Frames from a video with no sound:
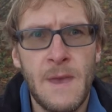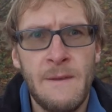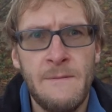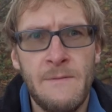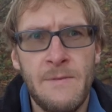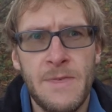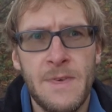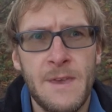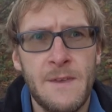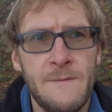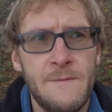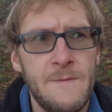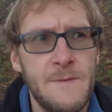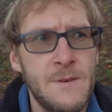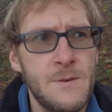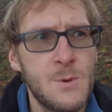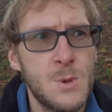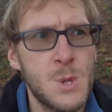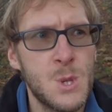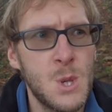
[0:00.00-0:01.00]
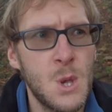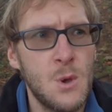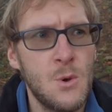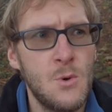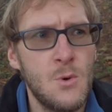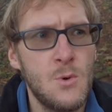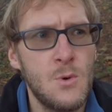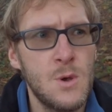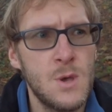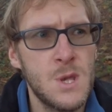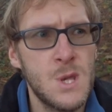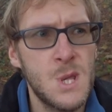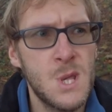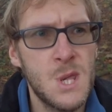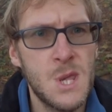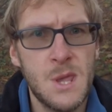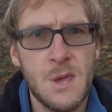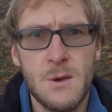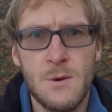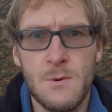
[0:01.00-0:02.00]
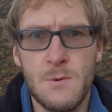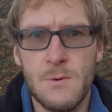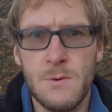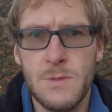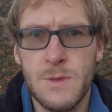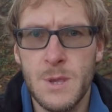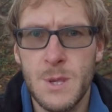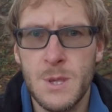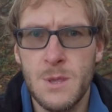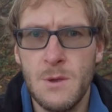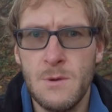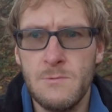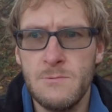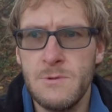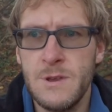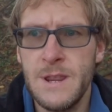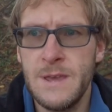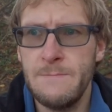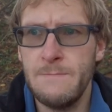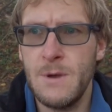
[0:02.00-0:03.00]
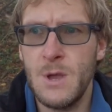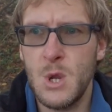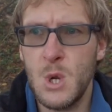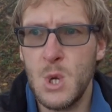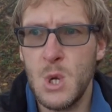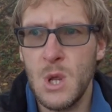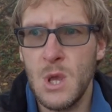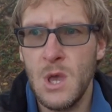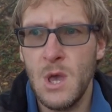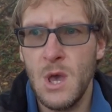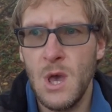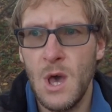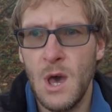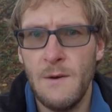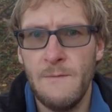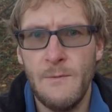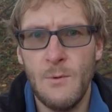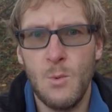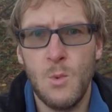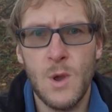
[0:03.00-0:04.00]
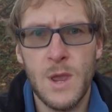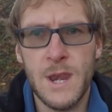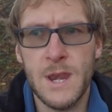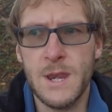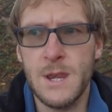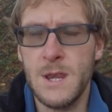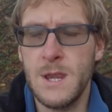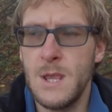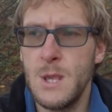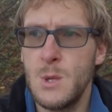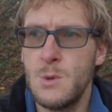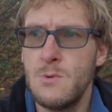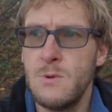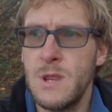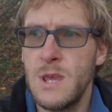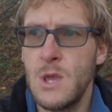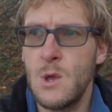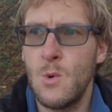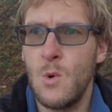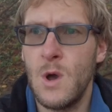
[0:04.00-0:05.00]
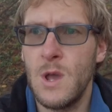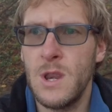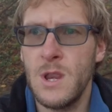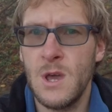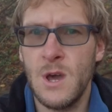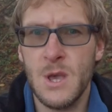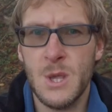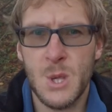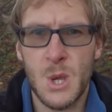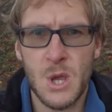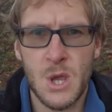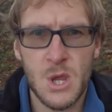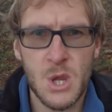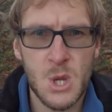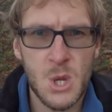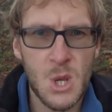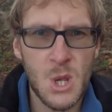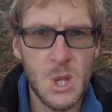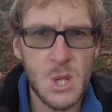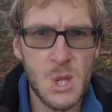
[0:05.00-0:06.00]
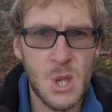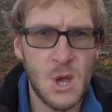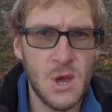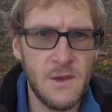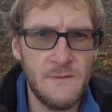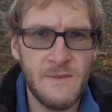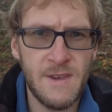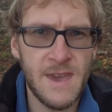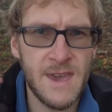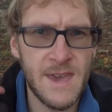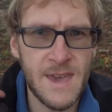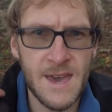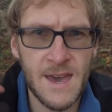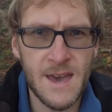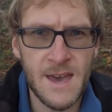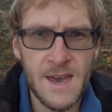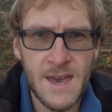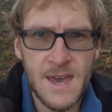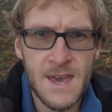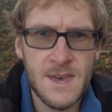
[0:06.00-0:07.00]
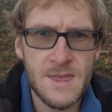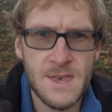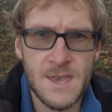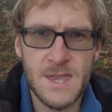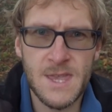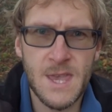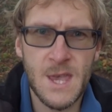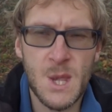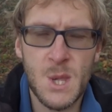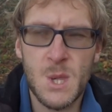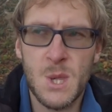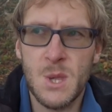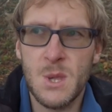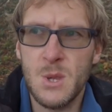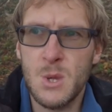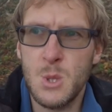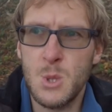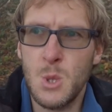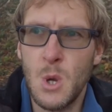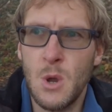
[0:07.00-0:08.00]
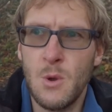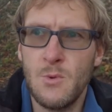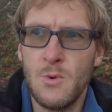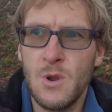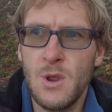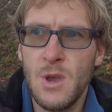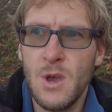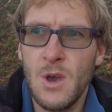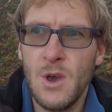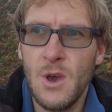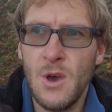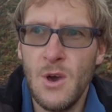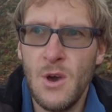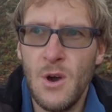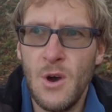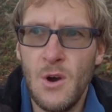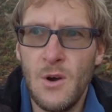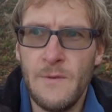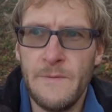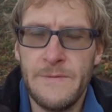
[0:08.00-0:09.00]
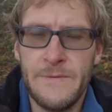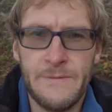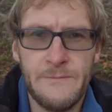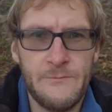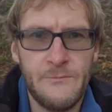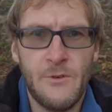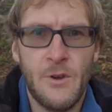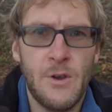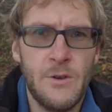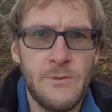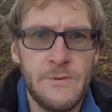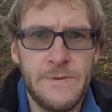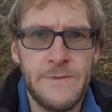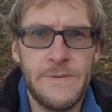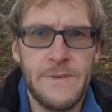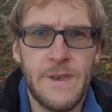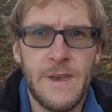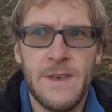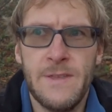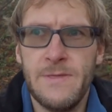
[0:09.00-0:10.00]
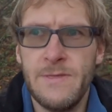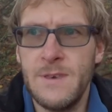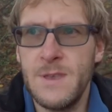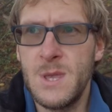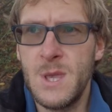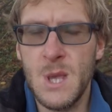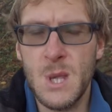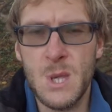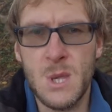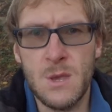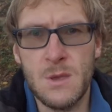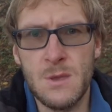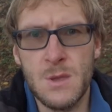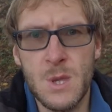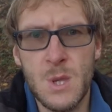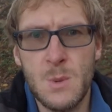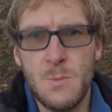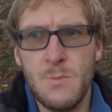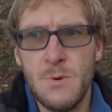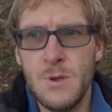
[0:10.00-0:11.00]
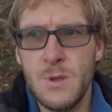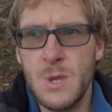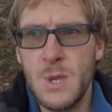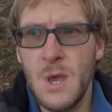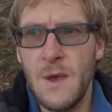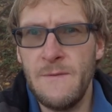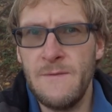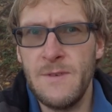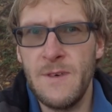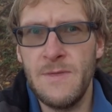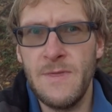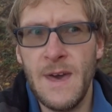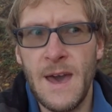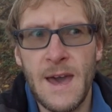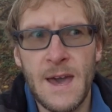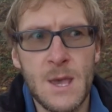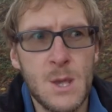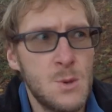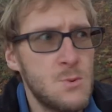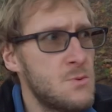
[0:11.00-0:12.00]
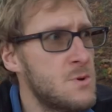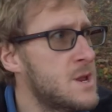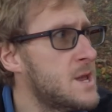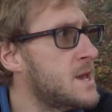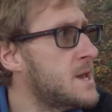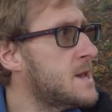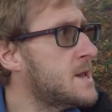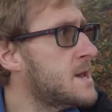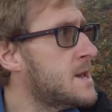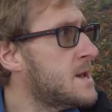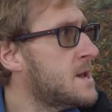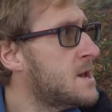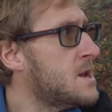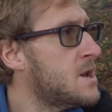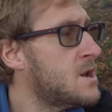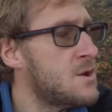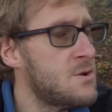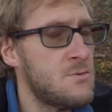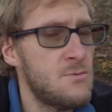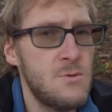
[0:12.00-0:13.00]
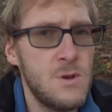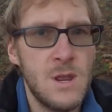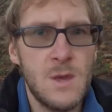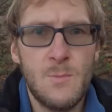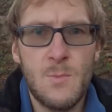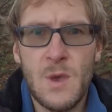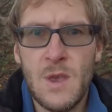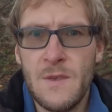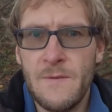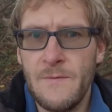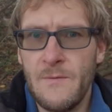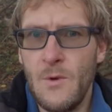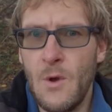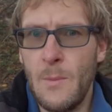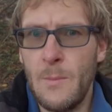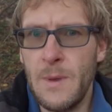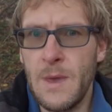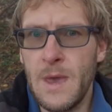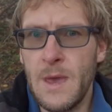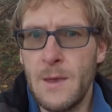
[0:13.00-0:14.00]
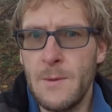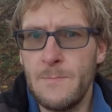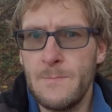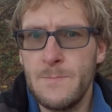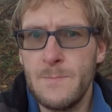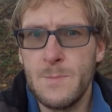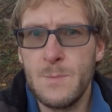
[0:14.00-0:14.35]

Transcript: everything feels so still. There's not really much of a wind. It's really quite nice. I can just kind of hear the distant drone of some roads in the distance, but other than that, it's really, really peaceful up here.